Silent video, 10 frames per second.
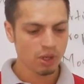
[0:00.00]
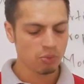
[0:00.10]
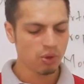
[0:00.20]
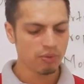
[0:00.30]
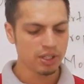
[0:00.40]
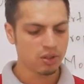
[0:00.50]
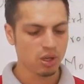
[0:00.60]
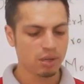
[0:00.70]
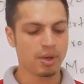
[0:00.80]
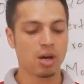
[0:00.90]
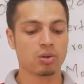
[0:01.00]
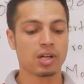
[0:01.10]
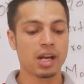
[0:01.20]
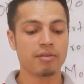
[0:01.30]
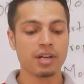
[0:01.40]
we will talk
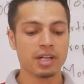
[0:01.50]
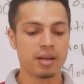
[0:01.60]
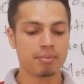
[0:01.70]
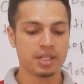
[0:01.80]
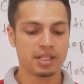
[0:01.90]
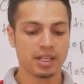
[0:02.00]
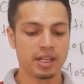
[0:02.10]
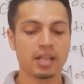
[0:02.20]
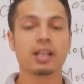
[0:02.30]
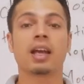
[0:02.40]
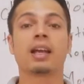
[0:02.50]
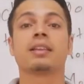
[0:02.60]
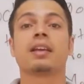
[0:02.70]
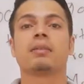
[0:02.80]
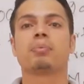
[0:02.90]
about everyday material
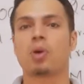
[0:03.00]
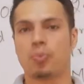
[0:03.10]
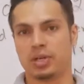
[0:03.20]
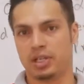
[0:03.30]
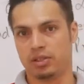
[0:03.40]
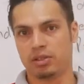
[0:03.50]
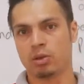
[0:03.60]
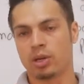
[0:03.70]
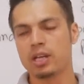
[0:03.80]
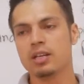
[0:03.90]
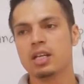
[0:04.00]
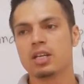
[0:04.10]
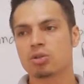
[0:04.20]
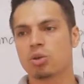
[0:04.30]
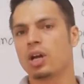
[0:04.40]
and their properties. Okay,
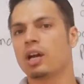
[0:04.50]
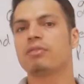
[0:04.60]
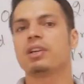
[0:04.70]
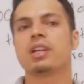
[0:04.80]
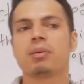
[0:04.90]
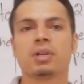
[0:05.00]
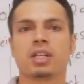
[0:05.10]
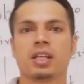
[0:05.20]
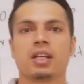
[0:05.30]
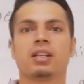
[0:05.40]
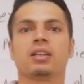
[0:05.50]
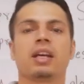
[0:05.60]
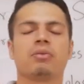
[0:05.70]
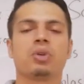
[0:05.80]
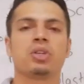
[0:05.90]
so everyday material
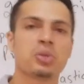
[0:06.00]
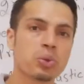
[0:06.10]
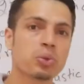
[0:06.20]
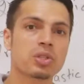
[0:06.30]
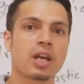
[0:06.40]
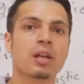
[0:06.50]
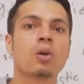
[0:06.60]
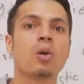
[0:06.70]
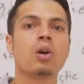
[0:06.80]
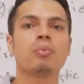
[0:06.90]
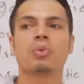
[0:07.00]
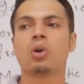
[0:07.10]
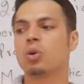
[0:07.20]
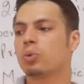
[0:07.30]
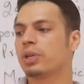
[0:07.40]
that we use at
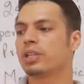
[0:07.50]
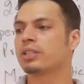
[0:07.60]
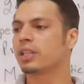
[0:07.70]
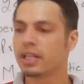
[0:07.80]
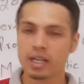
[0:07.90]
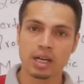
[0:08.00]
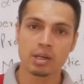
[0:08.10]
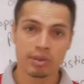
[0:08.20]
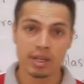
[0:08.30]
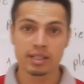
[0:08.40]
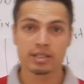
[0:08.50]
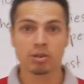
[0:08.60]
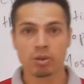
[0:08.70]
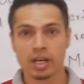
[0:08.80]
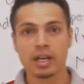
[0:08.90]
home or we see around
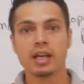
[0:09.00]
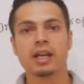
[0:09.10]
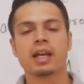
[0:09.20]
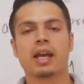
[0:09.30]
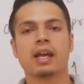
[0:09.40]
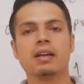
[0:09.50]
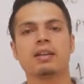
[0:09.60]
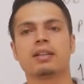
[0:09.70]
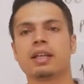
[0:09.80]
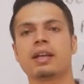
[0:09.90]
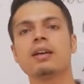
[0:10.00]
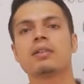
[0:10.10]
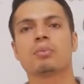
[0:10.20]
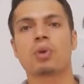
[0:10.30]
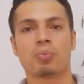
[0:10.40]
us. Okay, and their
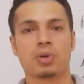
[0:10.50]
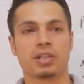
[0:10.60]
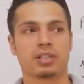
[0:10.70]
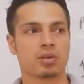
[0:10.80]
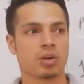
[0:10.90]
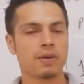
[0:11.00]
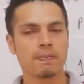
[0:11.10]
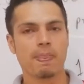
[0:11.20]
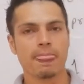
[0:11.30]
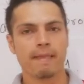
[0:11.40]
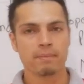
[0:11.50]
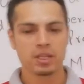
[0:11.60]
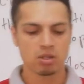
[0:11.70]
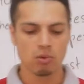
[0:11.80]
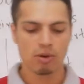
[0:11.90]
properties. Okay,
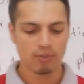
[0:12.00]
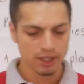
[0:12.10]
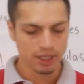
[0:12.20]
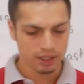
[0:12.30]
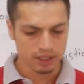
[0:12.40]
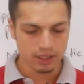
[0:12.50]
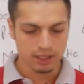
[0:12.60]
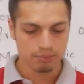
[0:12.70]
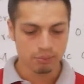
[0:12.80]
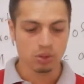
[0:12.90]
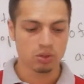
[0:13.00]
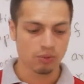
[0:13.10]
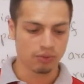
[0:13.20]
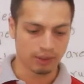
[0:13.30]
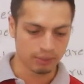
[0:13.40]
so we will discuss most
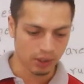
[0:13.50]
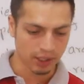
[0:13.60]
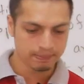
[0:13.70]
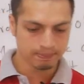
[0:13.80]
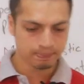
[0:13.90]
of them. Okay,